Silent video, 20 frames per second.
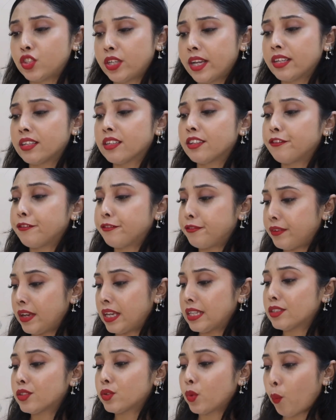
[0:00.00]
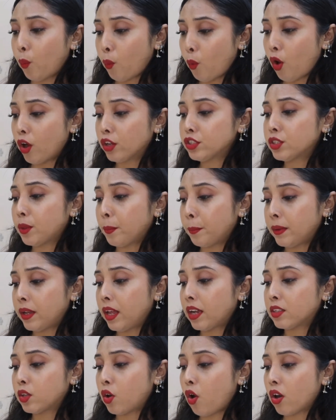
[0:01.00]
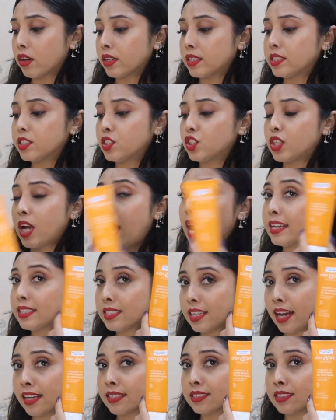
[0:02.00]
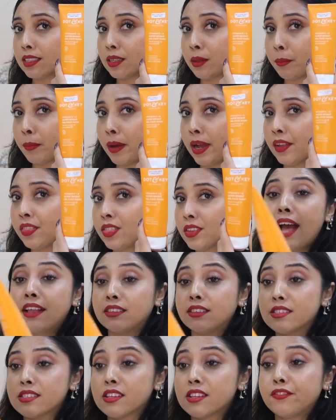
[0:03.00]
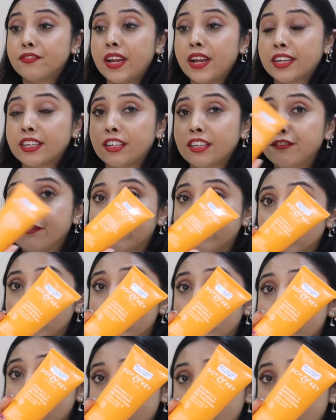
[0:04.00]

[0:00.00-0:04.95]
Gel Face Wash, Blood Orange and Niacinamide, and this is a very full